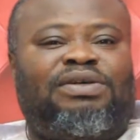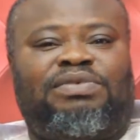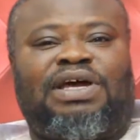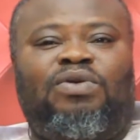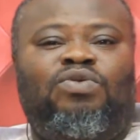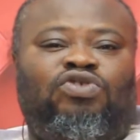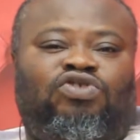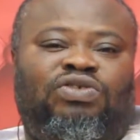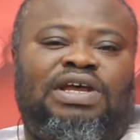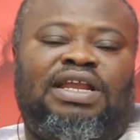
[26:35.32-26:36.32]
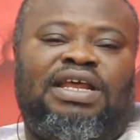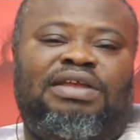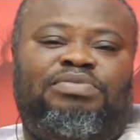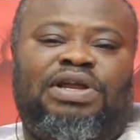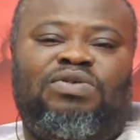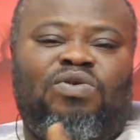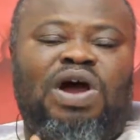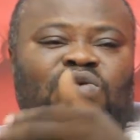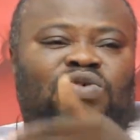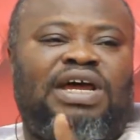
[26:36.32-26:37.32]
sometimes so da na nipa na wo
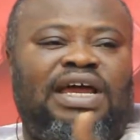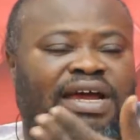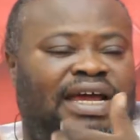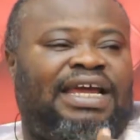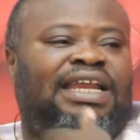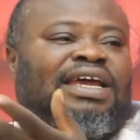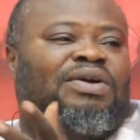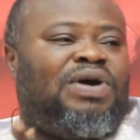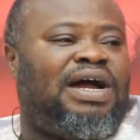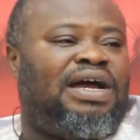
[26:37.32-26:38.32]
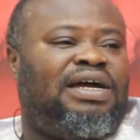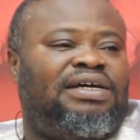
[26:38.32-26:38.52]
anhu na ya na yewa